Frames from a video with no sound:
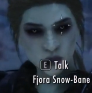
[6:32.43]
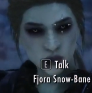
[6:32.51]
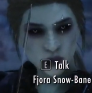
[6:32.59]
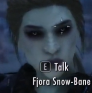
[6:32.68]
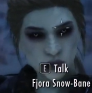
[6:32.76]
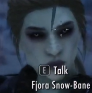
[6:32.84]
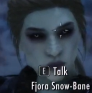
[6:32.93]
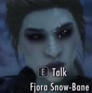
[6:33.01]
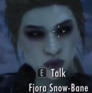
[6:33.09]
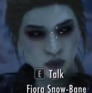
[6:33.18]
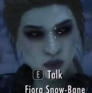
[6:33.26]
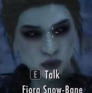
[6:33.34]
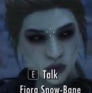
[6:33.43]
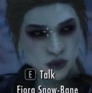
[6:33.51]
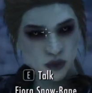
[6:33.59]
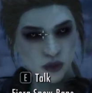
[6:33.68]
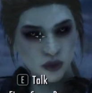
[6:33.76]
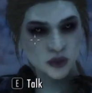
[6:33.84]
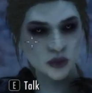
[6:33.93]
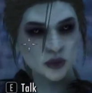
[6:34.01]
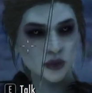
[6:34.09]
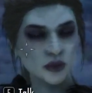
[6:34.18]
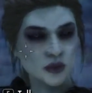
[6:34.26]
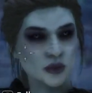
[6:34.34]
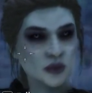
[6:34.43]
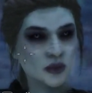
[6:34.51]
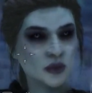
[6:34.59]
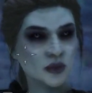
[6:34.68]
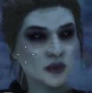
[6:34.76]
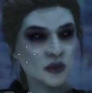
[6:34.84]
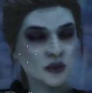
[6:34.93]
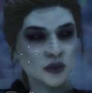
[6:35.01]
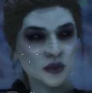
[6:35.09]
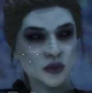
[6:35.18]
long that she can accept the sun. She's